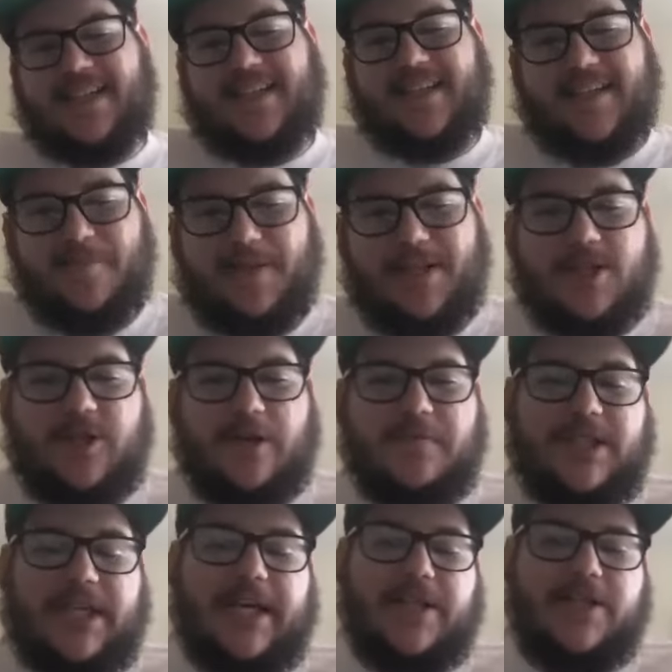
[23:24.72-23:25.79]
But that's what I'm
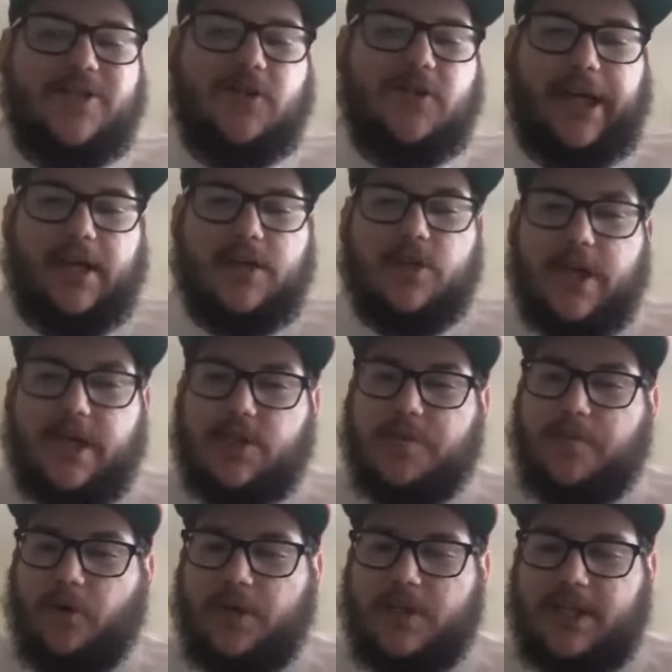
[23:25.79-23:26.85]
saying too. Like in
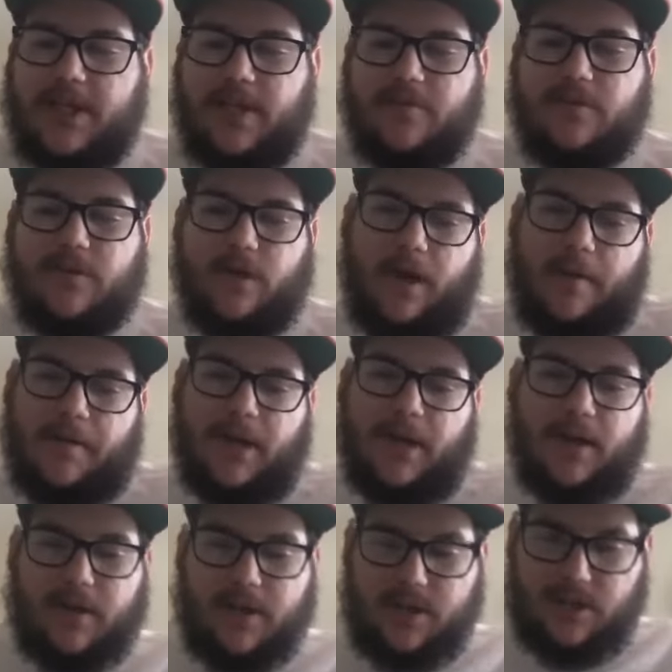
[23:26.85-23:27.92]
sports stadiums, I mean,
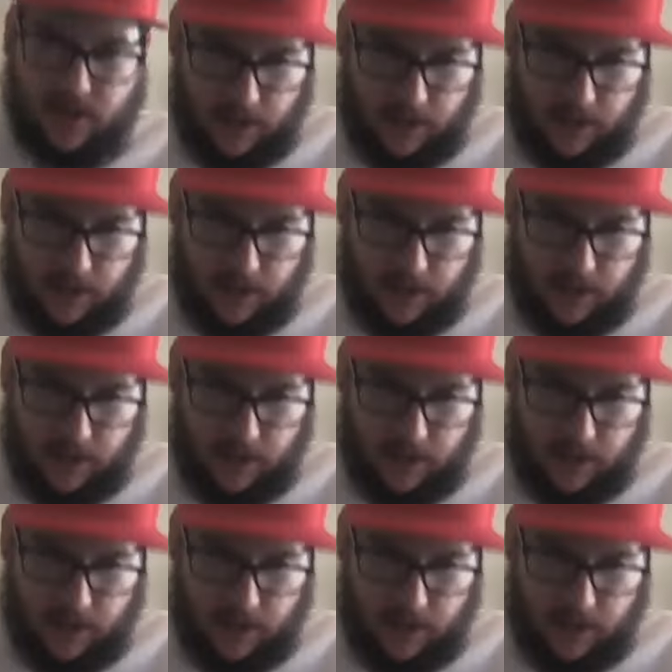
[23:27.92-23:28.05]
at least,